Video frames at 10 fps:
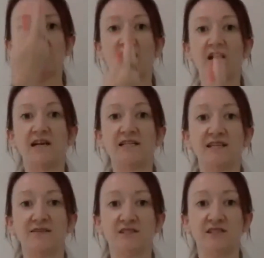line
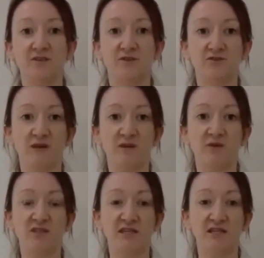down the center of my
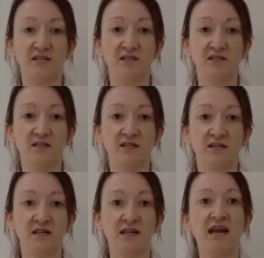body here,
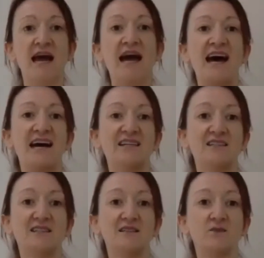
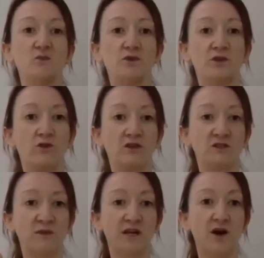and one across
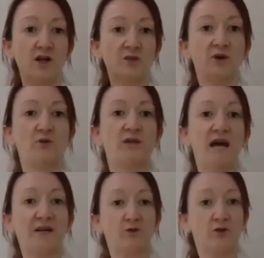my collarbone
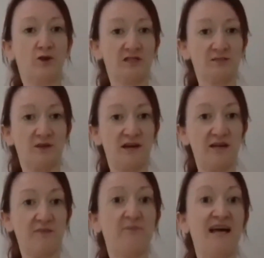and across
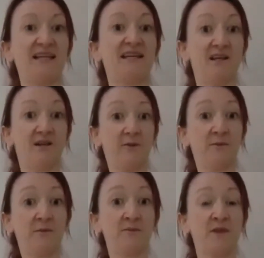my belly here.
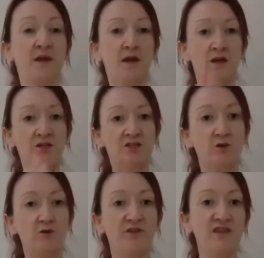
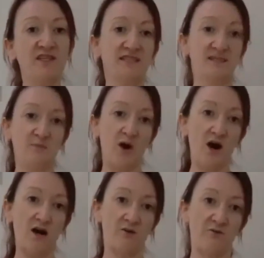So this
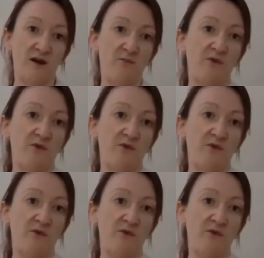part of my